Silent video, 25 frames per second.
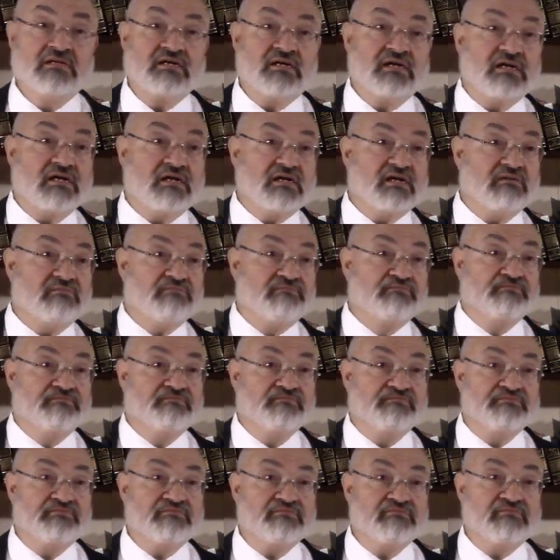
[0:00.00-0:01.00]

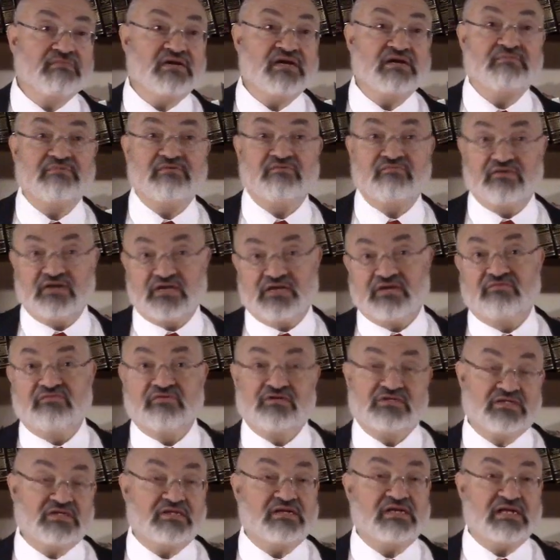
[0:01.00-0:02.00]
might have been written
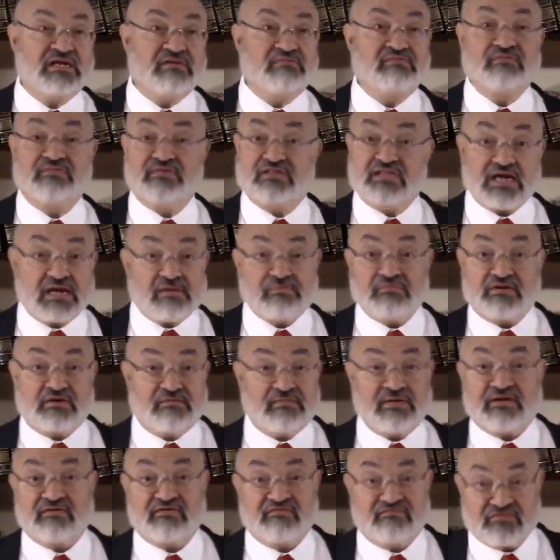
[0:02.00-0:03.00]
originally in Hebrew, but the second Book of
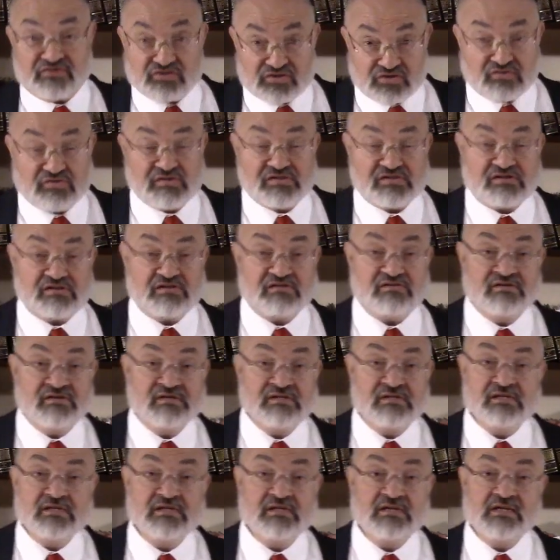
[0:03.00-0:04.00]
Maccabees for sure isn't.
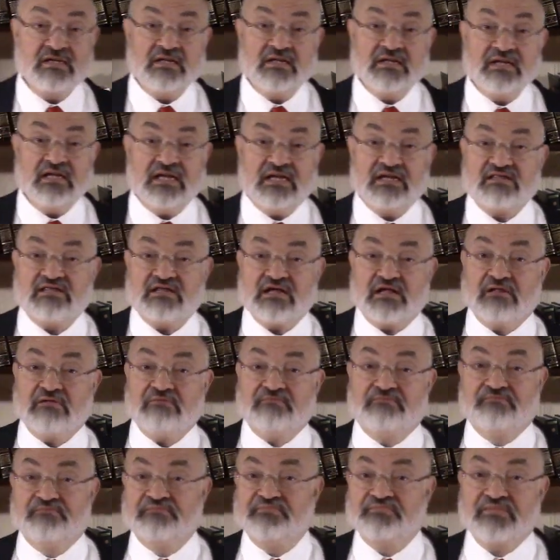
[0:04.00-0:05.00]
And so
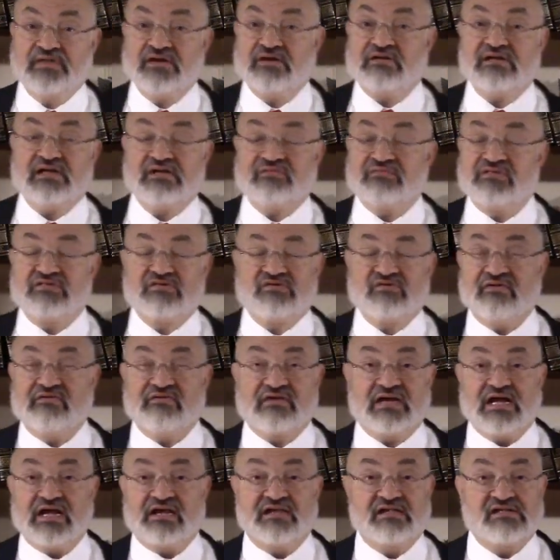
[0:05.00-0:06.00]
here you have the story of
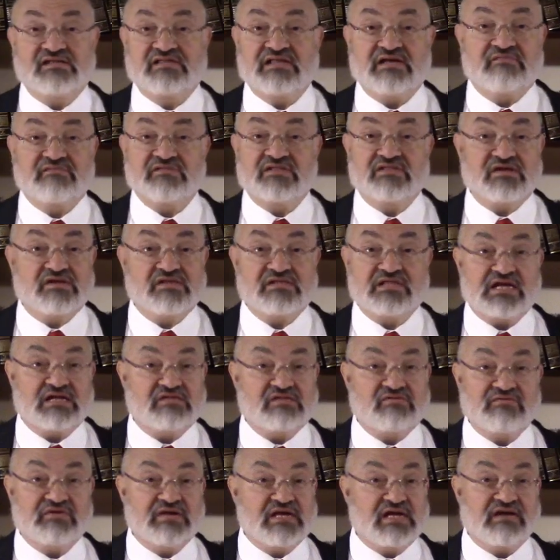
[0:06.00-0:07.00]
Hanan and the 7 sons, that's
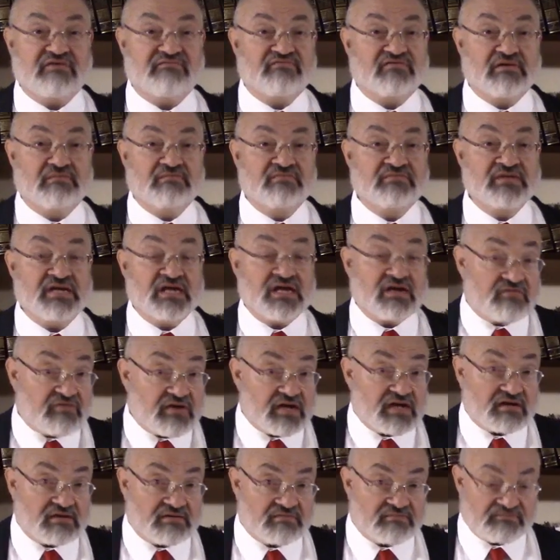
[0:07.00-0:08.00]
where we get it from, in
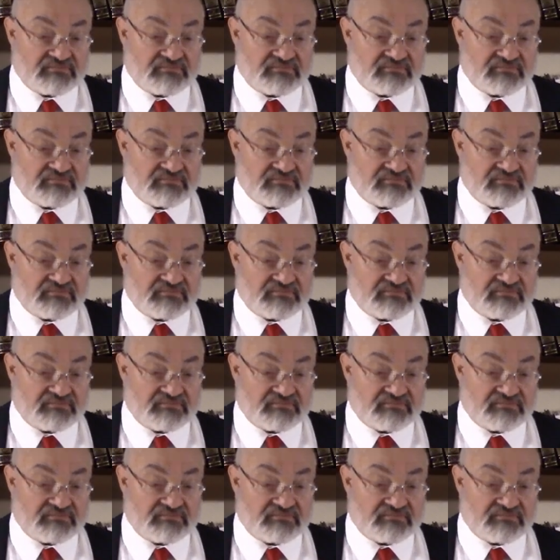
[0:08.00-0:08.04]
Greek.